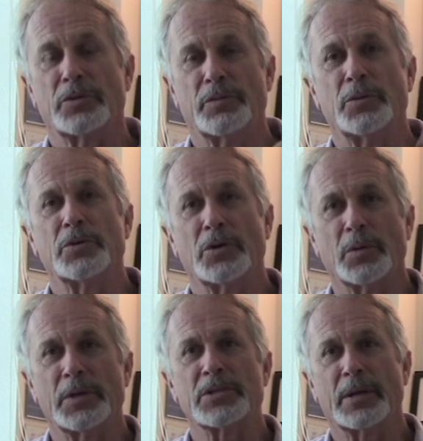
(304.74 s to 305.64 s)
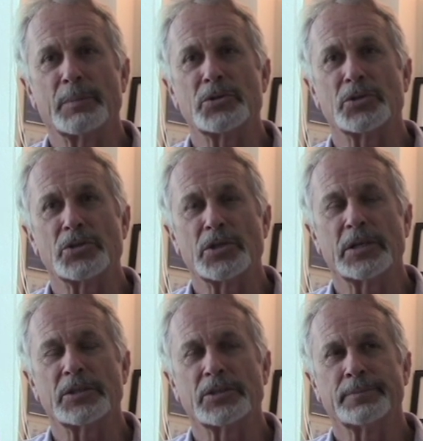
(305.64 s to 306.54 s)
a few degrees temperature
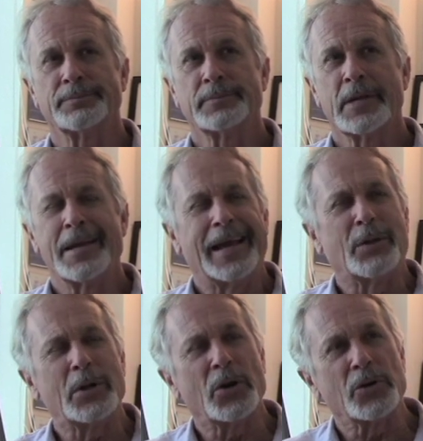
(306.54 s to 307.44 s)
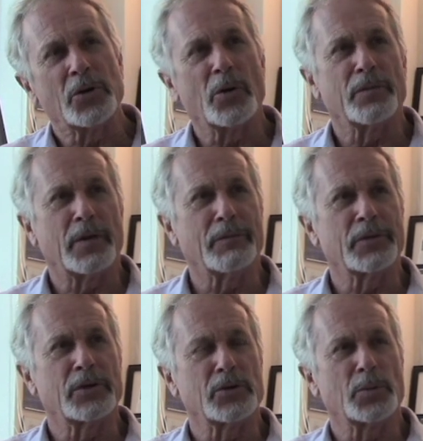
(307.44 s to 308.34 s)
change. And we don't know if
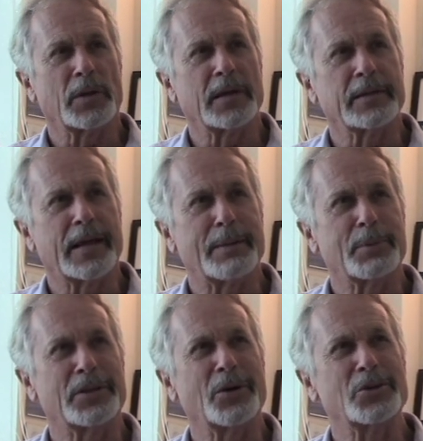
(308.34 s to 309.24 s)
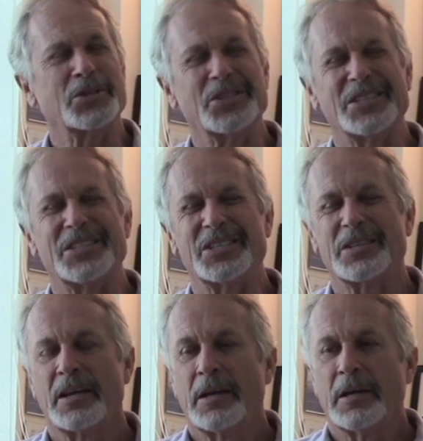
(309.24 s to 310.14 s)
everything's related to that, but the oceans
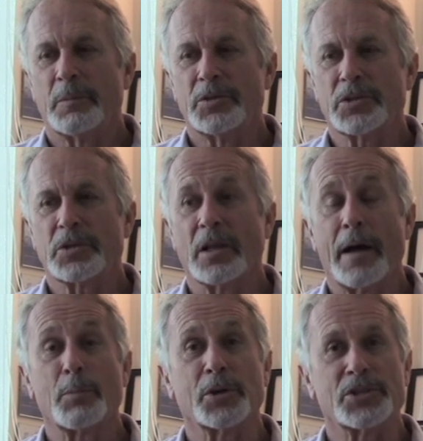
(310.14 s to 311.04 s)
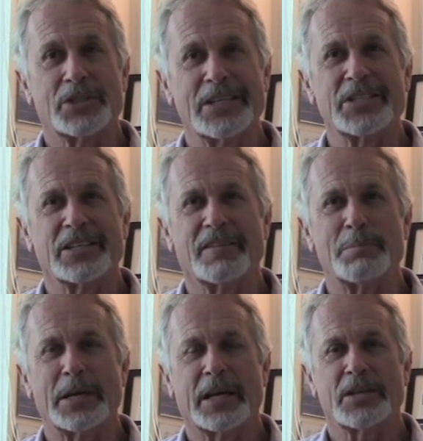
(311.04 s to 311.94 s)
are just a lot more sensitive
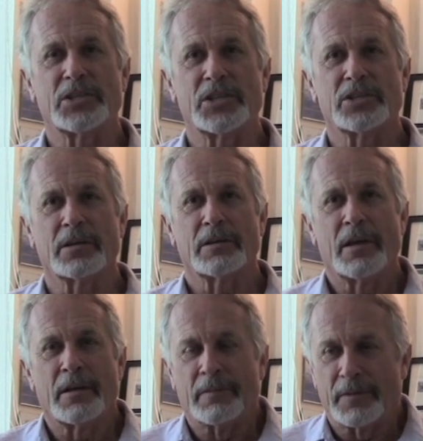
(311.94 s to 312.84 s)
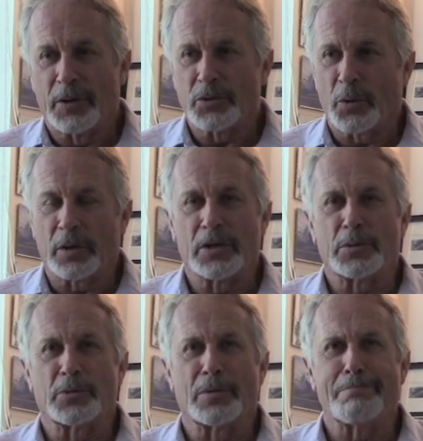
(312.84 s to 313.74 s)
because those
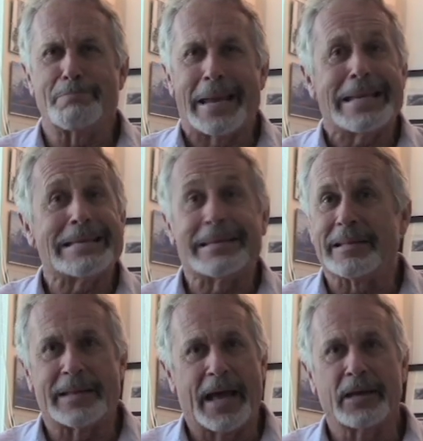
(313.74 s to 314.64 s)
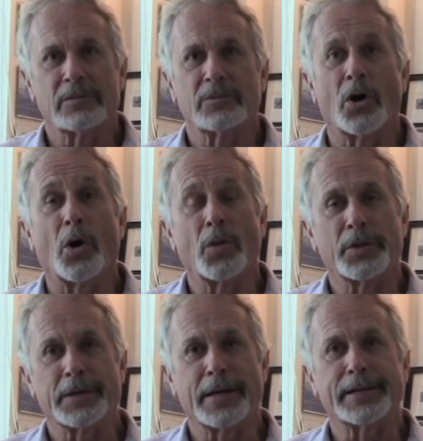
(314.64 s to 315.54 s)
organisms are bathed in that all
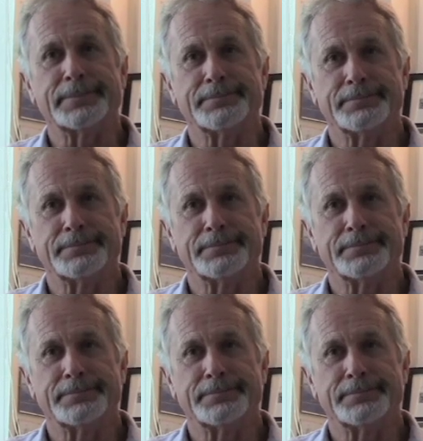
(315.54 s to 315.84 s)
the time.